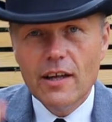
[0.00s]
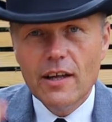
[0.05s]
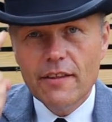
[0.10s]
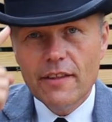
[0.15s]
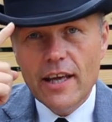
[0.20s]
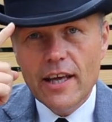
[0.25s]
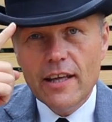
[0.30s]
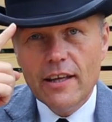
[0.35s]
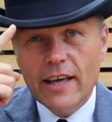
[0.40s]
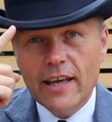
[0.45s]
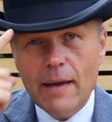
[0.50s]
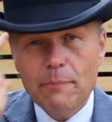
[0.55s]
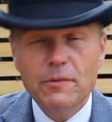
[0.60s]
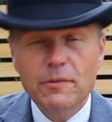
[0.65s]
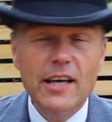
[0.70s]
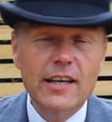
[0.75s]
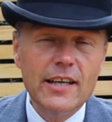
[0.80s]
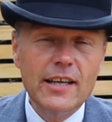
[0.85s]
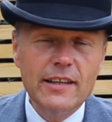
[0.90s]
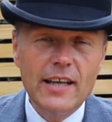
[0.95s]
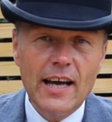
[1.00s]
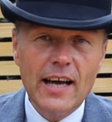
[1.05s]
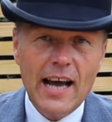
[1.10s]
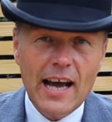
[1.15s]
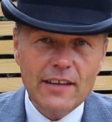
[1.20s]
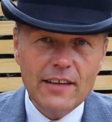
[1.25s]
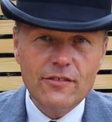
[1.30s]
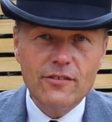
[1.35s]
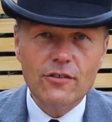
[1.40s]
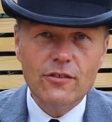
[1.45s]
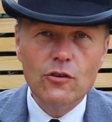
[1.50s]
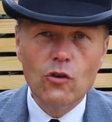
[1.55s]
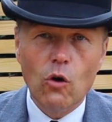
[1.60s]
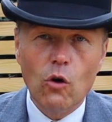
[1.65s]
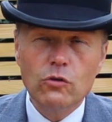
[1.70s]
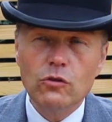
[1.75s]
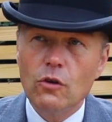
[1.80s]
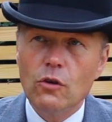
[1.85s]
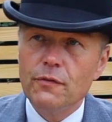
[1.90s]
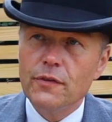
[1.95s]
they kept getting their hats
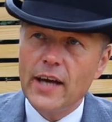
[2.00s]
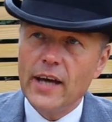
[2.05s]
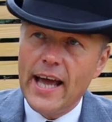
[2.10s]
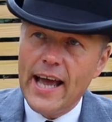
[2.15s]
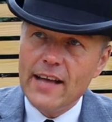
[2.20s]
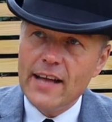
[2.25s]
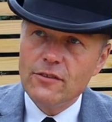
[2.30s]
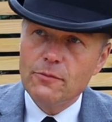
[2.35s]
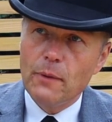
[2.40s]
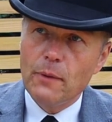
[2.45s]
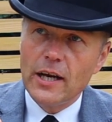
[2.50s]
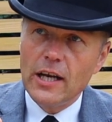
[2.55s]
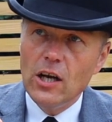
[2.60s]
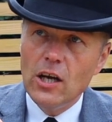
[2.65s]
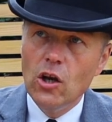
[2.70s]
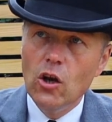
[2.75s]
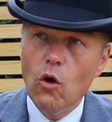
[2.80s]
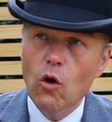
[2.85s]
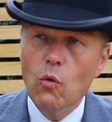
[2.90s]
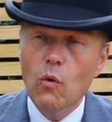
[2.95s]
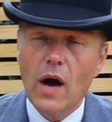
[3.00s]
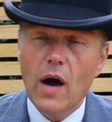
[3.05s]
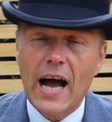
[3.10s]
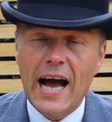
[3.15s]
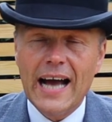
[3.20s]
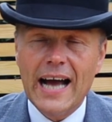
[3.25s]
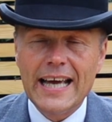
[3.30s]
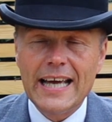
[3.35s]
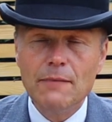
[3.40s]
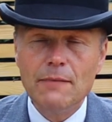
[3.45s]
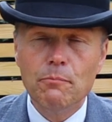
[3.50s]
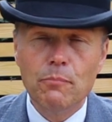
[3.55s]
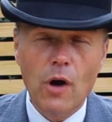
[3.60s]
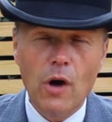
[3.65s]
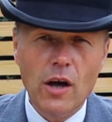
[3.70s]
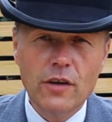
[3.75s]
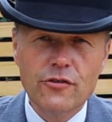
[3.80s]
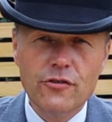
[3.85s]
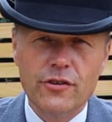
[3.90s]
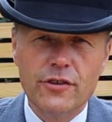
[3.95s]
knocked off their heads by low hanging
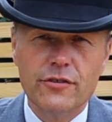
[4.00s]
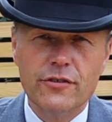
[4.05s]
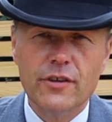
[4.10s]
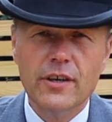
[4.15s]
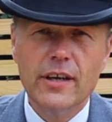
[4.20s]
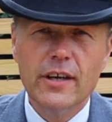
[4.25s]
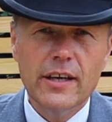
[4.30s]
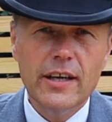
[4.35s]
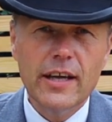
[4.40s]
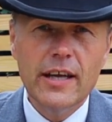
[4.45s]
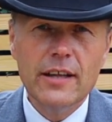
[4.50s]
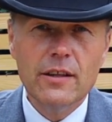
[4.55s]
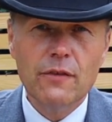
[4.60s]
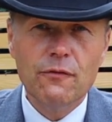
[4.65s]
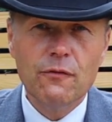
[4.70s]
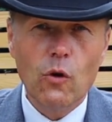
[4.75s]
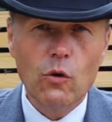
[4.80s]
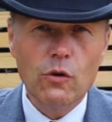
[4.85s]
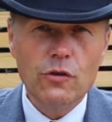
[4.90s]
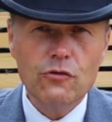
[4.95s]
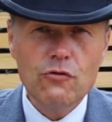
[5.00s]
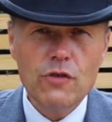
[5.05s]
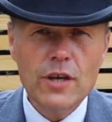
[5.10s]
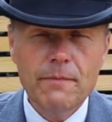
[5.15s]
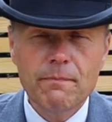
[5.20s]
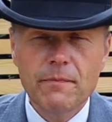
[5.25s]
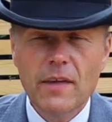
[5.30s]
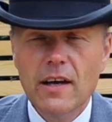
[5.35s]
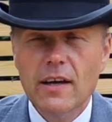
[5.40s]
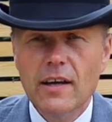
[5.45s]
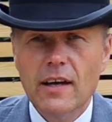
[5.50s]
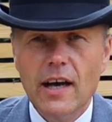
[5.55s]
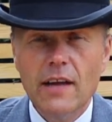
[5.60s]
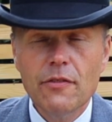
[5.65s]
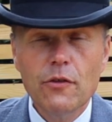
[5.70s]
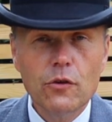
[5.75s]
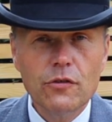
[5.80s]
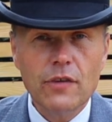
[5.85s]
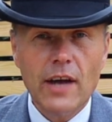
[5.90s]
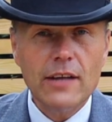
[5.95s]
branches in the forestry,
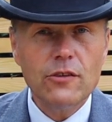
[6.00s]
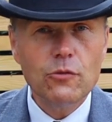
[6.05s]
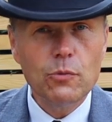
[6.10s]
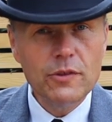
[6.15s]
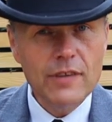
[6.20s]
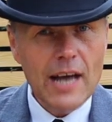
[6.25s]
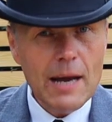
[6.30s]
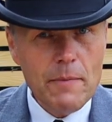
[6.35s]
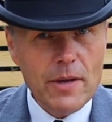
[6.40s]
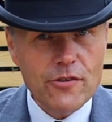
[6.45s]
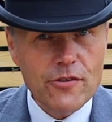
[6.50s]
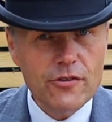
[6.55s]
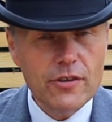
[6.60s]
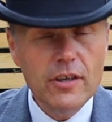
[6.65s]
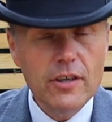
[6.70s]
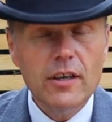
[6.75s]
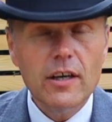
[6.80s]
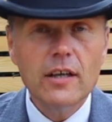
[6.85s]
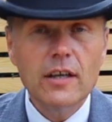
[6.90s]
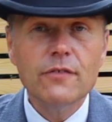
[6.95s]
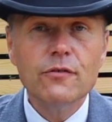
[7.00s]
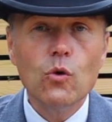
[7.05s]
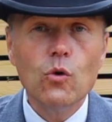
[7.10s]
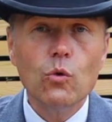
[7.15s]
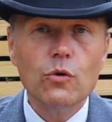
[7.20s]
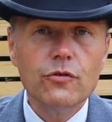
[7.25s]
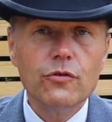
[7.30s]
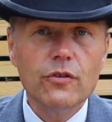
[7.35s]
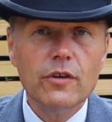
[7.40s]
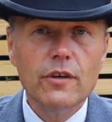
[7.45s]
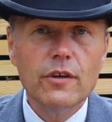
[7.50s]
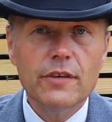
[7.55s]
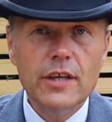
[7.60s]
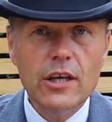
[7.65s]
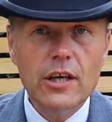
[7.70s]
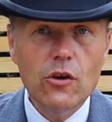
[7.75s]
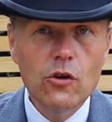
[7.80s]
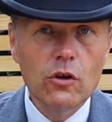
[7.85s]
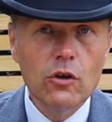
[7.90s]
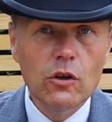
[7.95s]
and those hats were damaged. And of course,
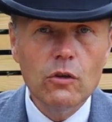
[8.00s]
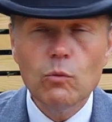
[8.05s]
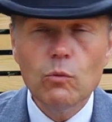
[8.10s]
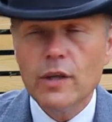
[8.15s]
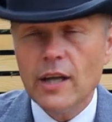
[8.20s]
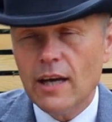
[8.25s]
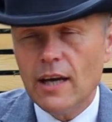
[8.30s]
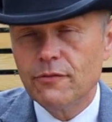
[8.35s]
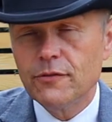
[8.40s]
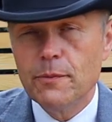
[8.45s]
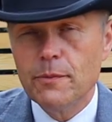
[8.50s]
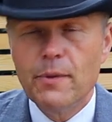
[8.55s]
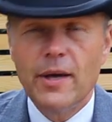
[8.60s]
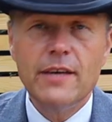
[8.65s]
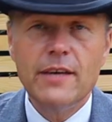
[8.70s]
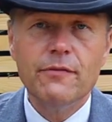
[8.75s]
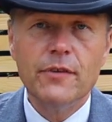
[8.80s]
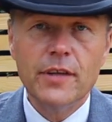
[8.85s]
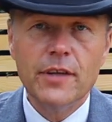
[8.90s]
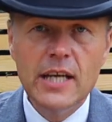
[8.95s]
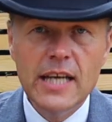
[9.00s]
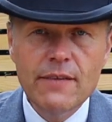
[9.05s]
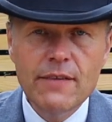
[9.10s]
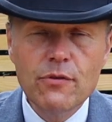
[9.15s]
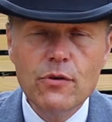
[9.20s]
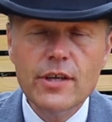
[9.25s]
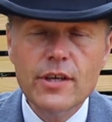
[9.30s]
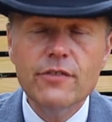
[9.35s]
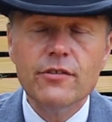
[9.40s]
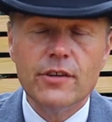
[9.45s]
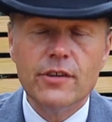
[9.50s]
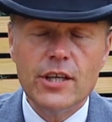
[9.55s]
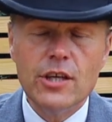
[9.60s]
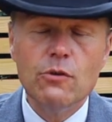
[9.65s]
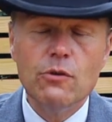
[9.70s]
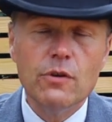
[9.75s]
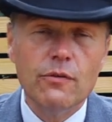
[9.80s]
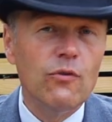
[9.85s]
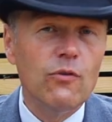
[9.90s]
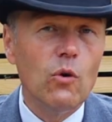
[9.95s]
the Earl would have to pay for the liveries and the
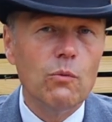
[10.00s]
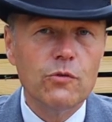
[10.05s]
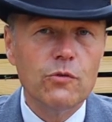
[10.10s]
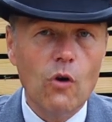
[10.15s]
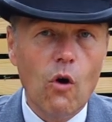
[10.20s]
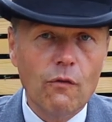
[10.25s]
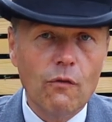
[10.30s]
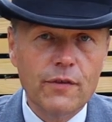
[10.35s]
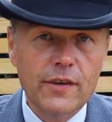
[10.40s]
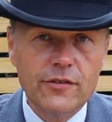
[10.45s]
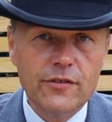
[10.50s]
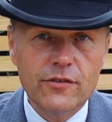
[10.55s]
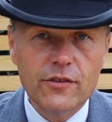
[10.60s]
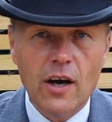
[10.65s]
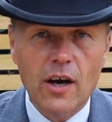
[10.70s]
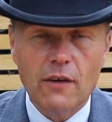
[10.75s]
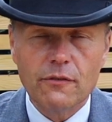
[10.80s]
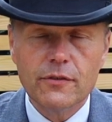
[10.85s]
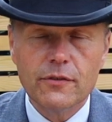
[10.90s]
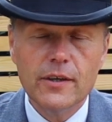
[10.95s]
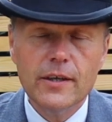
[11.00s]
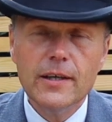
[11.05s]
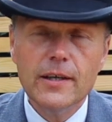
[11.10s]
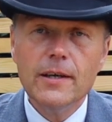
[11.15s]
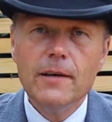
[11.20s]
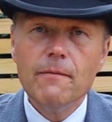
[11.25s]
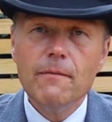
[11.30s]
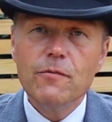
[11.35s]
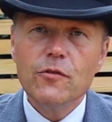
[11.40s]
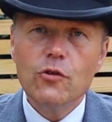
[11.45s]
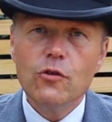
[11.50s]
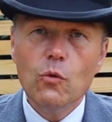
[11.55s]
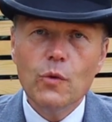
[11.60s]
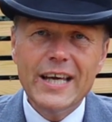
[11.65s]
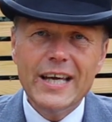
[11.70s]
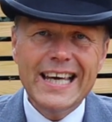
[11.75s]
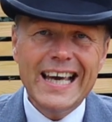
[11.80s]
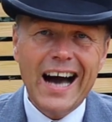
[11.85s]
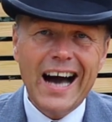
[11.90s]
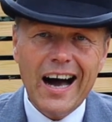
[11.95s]
uniforms of his staff. So
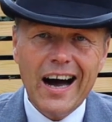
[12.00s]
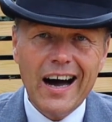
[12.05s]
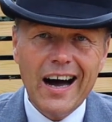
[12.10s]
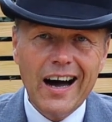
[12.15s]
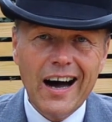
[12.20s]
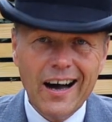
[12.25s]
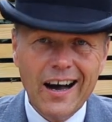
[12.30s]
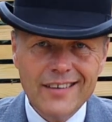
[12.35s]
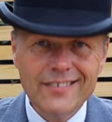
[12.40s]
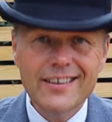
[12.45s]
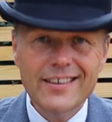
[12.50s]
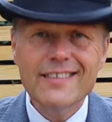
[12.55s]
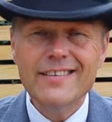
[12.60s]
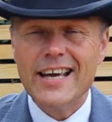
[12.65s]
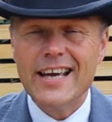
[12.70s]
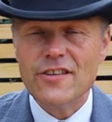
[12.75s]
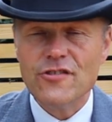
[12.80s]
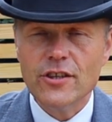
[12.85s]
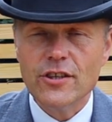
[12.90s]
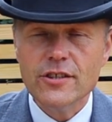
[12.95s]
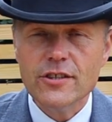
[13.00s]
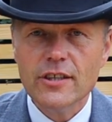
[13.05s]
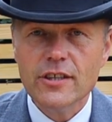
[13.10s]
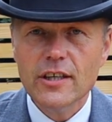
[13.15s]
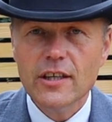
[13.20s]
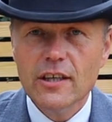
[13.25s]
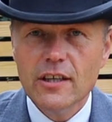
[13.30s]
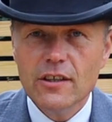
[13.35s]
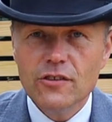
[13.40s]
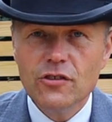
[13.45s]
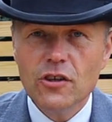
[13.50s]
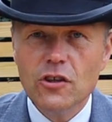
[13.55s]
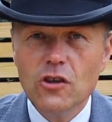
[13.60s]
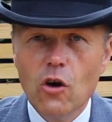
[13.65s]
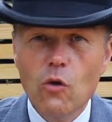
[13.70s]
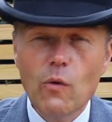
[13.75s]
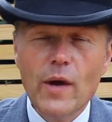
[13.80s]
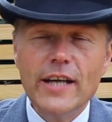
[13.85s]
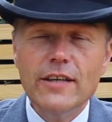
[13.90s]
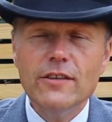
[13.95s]
he asked his agent to
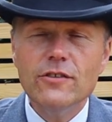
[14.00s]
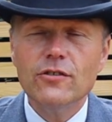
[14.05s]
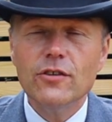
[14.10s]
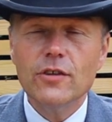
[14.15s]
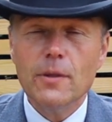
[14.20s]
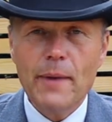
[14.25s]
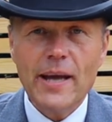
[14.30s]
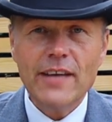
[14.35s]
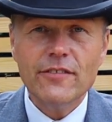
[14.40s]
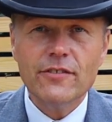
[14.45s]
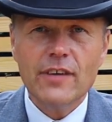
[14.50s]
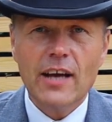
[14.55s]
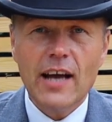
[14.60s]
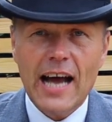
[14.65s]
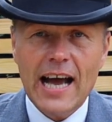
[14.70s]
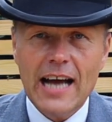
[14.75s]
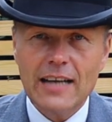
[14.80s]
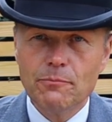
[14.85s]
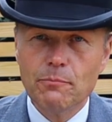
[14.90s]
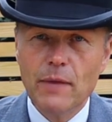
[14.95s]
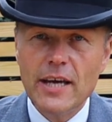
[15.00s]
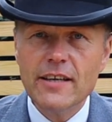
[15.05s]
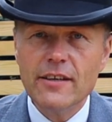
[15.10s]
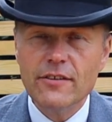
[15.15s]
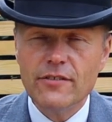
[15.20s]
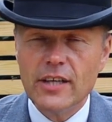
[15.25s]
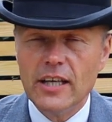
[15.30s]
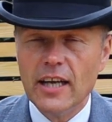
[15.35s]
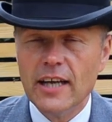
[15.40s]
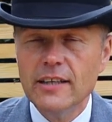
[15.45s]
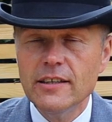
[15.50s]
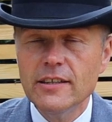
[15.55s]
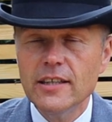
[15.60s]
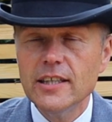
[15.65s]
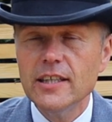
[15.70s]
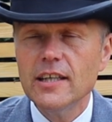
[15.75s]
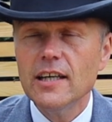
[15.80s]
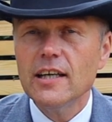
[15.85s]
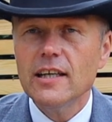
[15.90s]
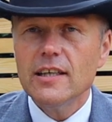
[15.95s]
go in to the best hat makers in
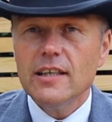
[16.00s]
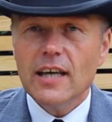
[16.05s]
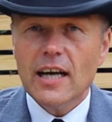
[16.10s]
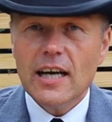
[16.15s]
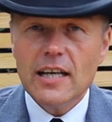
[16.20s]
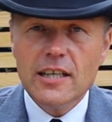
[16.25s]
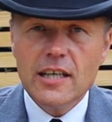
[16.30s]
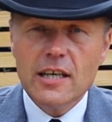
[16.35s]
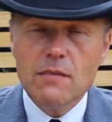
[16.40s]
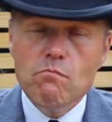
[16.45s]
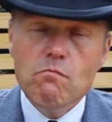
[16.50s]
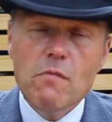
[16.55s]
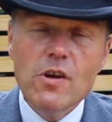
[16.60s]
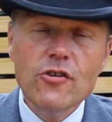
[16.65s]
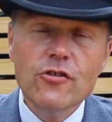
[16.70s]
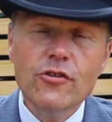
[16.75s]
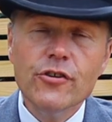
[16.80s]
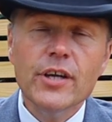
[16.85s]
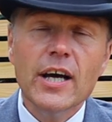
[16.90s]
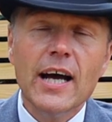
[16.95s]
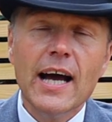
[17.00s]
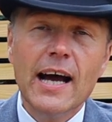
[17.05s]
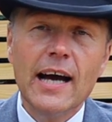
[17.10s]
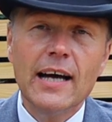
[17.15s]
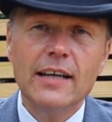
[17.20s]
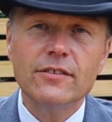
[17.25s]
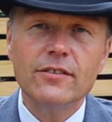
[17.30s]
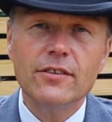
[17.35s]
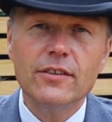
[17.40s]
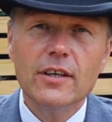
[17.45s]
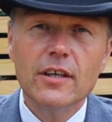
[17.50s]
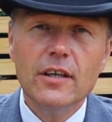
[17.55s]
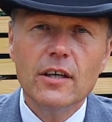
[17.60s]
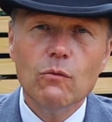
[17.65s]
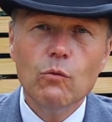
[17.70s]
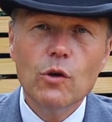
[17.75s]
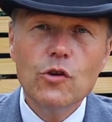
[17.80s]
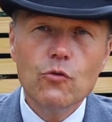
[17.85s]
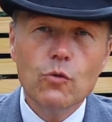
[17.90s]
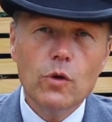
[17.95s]
London and commission a hat
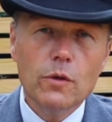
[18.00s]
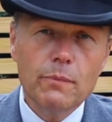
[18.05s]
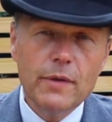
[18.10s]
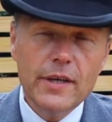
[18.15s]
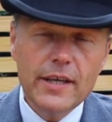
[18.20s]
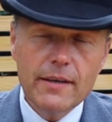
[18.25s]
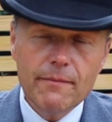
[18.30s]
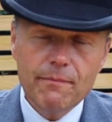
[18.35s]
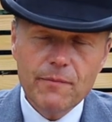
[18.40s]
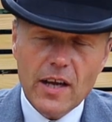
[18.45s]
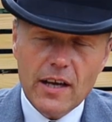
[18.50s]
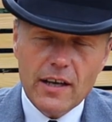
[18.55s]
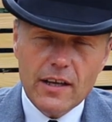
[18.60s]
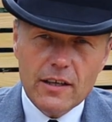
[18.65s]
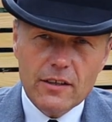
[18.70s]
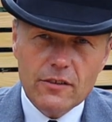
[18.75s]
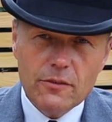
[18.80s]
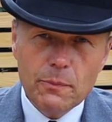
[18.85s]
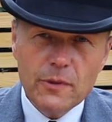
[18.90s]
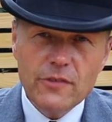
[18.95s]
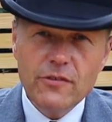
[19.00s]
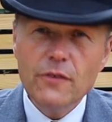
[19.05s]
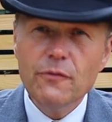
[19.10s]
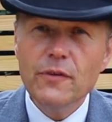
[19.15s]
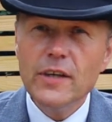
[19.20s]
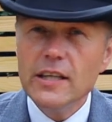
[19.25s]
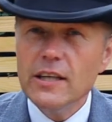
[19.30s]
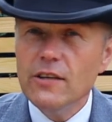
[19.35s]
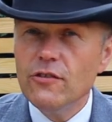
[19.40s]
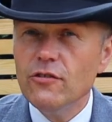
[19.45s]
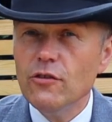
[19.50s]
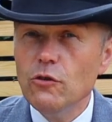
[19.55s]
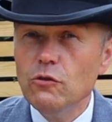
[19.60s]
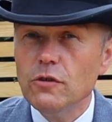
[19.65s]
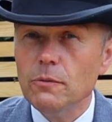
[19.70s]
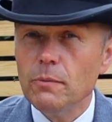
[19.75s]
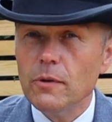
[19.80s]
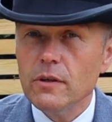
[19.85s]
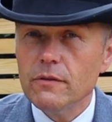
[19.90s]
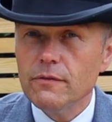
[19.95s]
which would be specifically
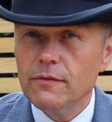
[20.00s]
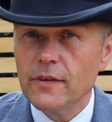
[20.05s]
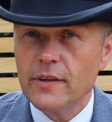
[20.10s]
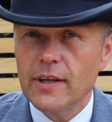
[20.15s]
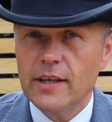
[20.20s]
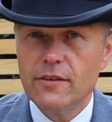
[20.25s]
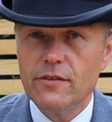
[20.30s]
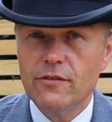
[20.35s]
suitable for that